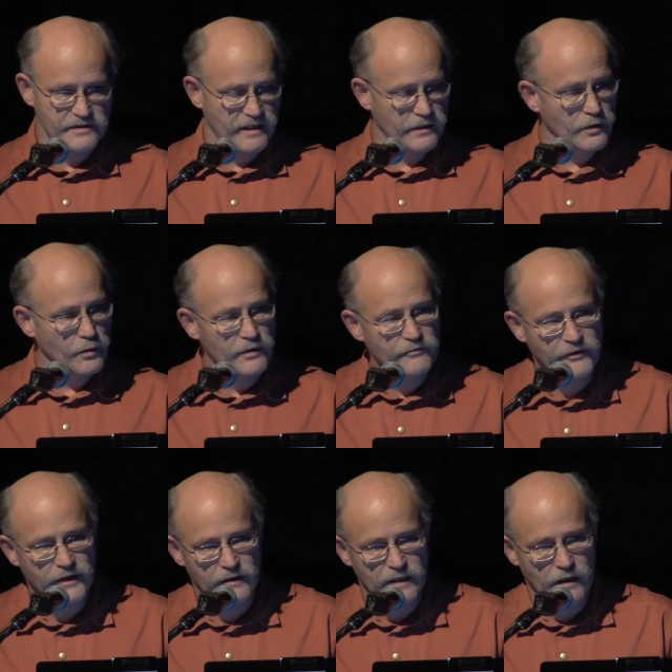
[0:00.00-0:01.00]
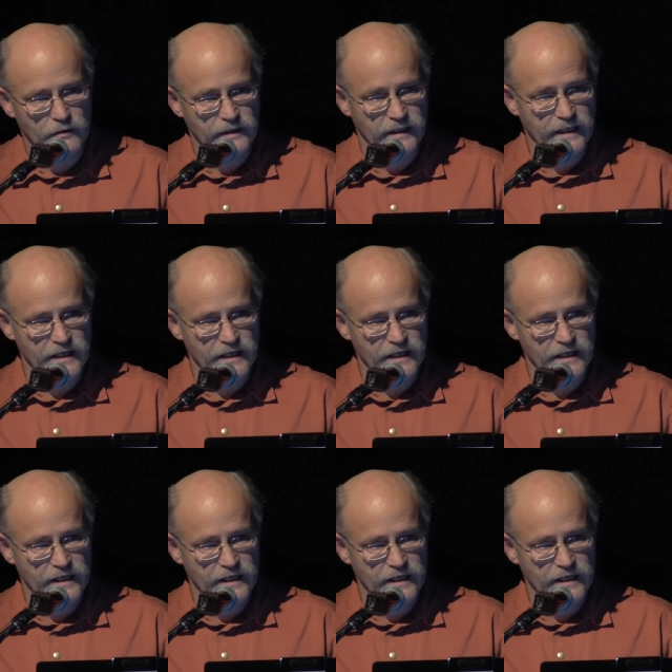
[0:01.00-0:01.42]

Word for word: that no one figured out at